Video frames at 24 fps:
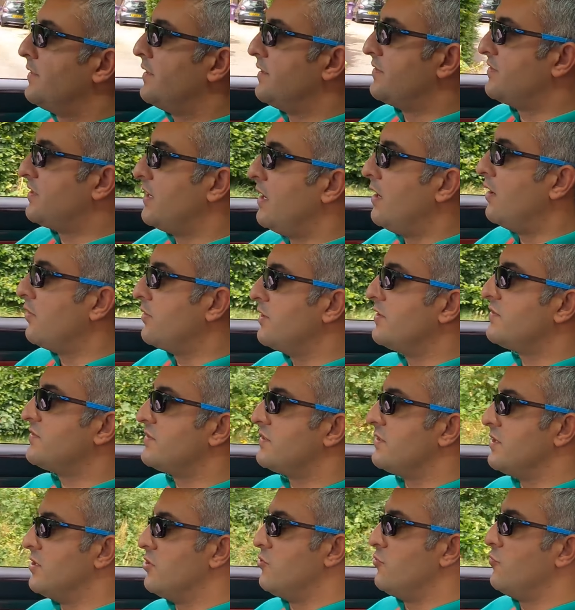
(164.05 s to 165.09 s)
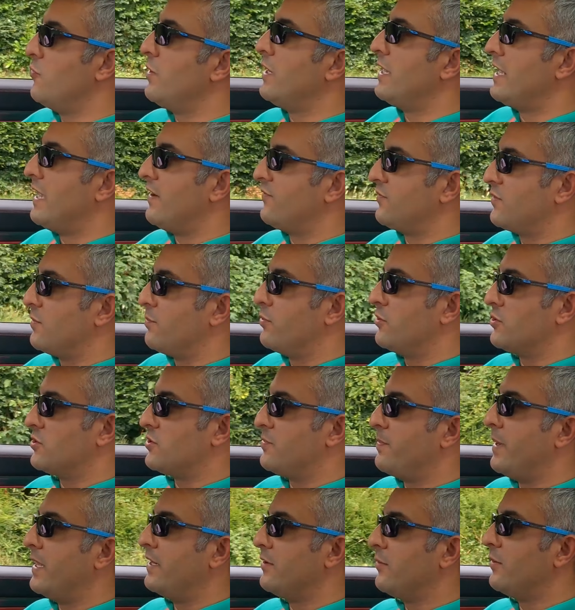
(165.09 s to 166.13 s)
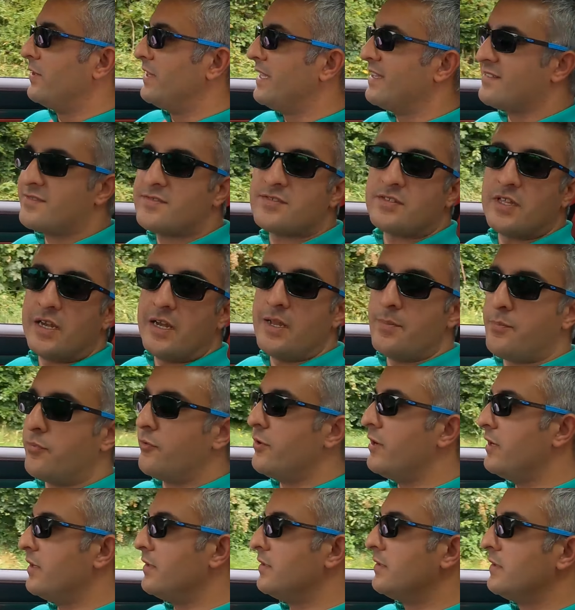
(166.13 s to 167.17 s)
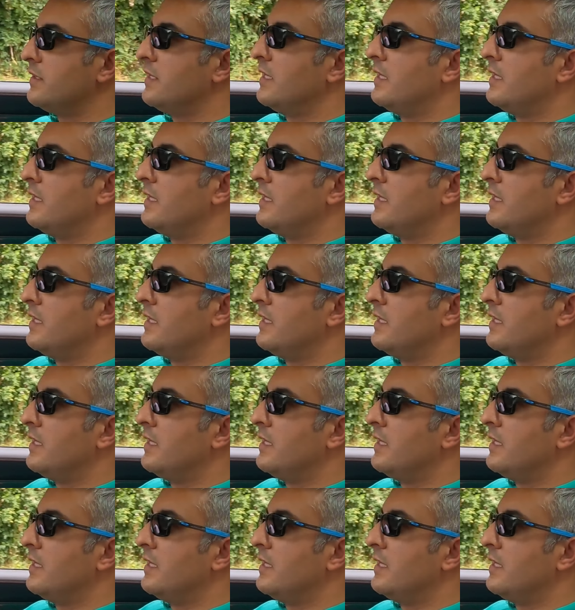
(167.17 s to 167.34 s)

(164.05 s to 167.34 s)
they say, oh, you really have to push the pedal, and that's deliberate